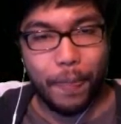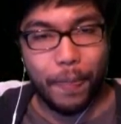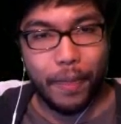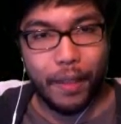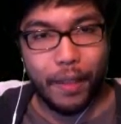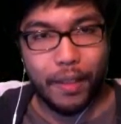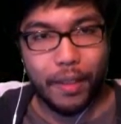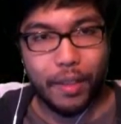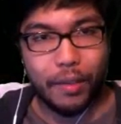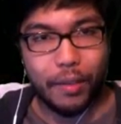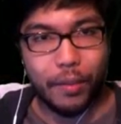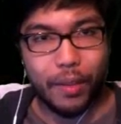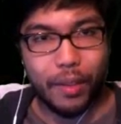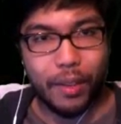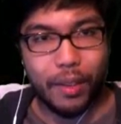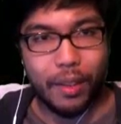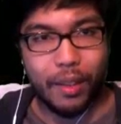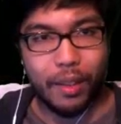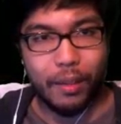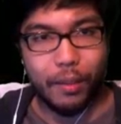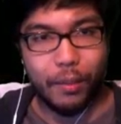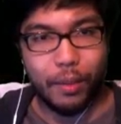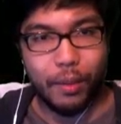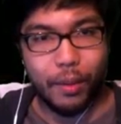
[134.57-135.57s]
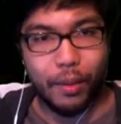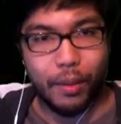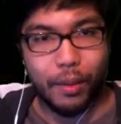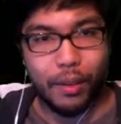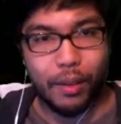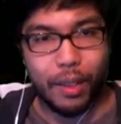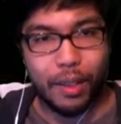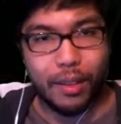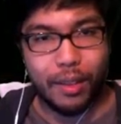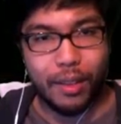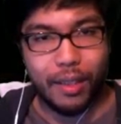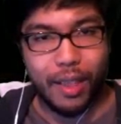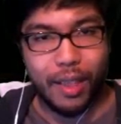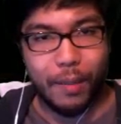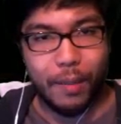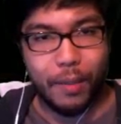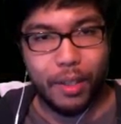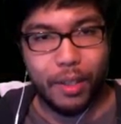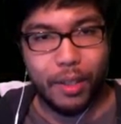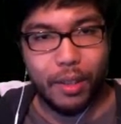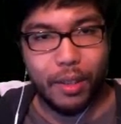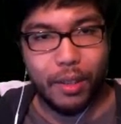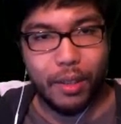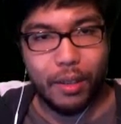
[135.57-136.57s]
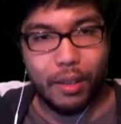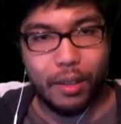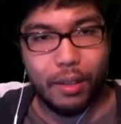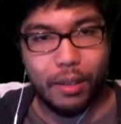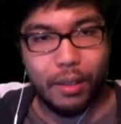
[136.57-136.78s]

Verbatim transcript: This is really good. We're doing lots of damage here.